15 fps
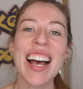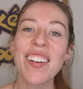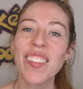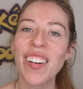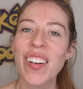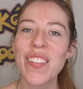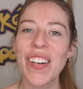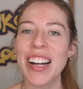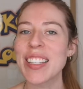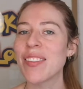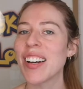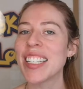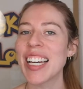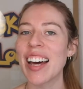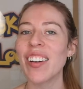and welcome back to
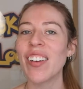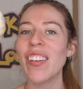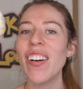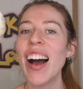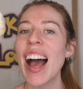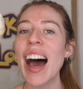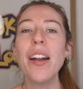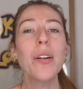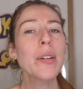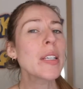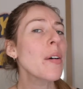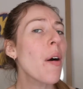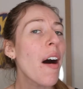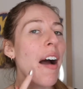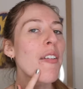my channel, and
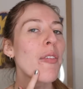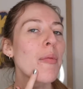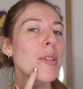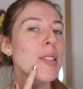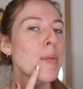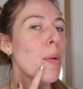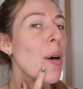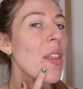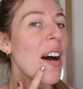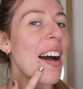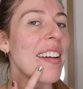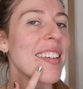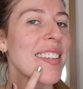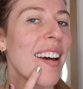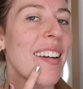also hi from the spot that I
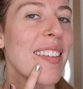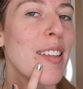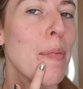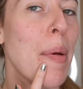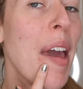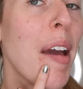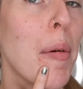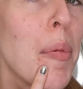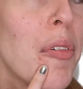decided to pick